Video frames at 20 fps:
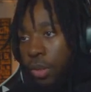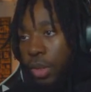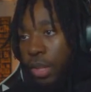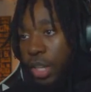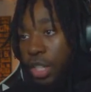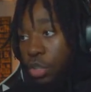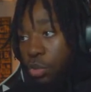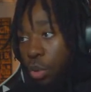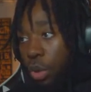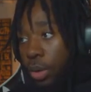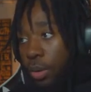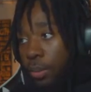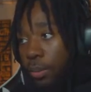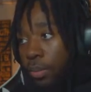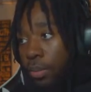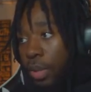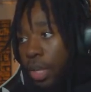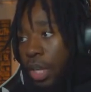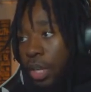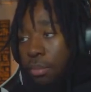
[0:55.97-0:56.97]
This one,
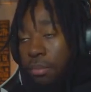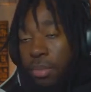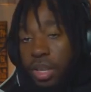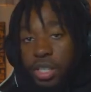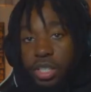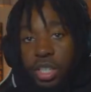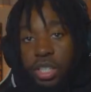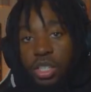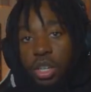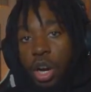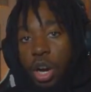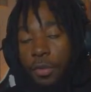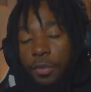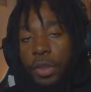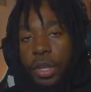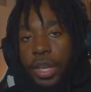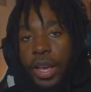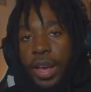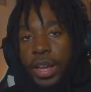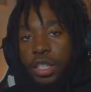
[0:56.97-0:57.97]
he misses off
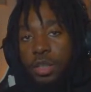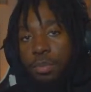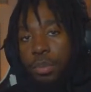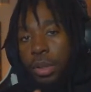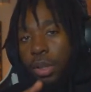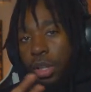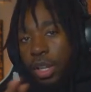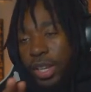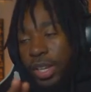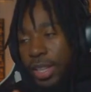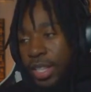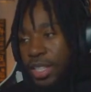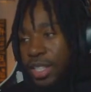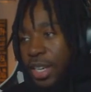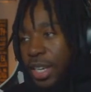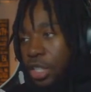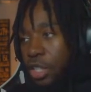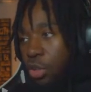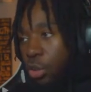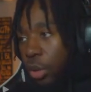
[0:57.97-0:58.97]
the catch. But look at this
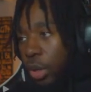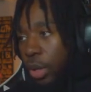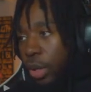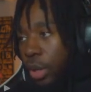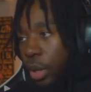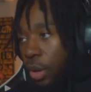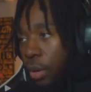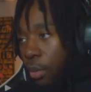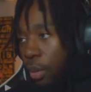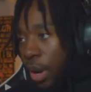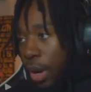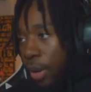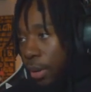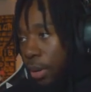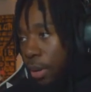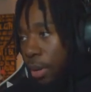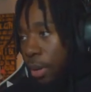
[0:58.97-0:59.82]
next three, right?